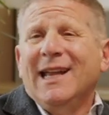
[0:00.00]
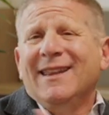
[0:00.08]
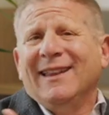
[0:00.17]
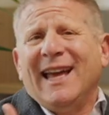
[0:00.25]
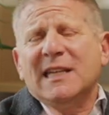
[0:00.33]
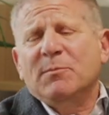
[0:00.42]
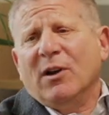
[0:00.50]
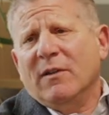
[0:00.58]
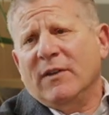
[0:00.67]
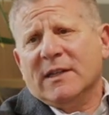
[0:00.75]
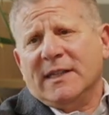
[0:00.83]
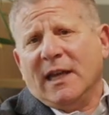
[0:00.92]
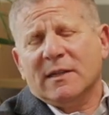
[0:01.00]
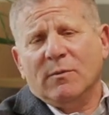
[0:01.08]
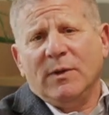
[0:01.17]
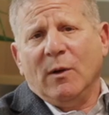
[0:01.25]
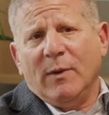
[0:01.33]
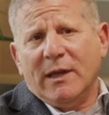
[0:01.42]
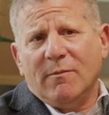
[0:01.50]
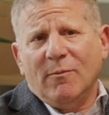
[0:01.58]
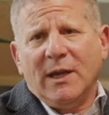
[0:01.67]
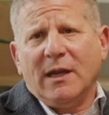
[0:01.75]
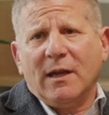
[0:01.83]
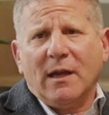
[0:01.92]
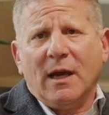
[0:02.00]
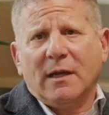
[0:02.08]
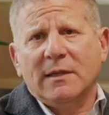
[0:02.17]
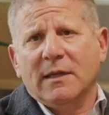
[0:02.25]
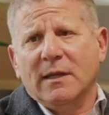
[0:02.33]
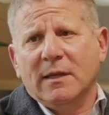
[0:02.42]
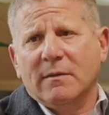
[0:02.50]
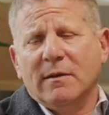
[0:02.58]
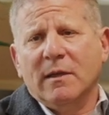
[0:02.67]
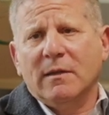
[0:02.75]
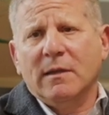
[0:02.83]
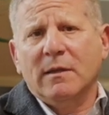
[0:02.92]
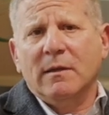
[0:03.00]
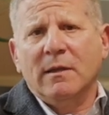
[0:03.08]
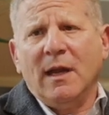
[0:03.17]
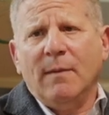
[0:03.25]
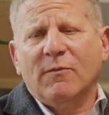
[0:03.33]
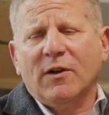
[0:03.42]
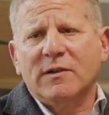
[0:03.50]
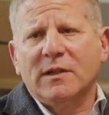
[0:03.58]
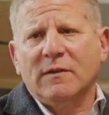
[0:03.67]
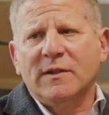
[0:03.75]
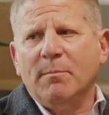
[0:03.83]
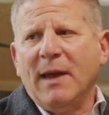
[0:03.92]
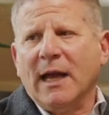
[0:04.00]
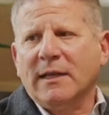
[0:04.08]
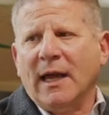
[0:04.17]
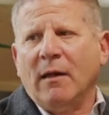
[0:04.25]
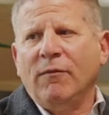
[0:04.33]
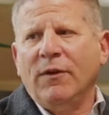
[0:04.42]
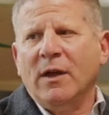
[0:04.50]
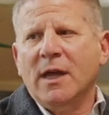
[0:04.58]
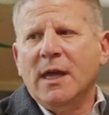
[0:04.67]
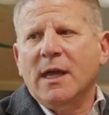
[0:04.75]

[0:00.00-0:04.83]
The last part of it, I'll say, is we concocted the name for ourselves, Impact Alpha,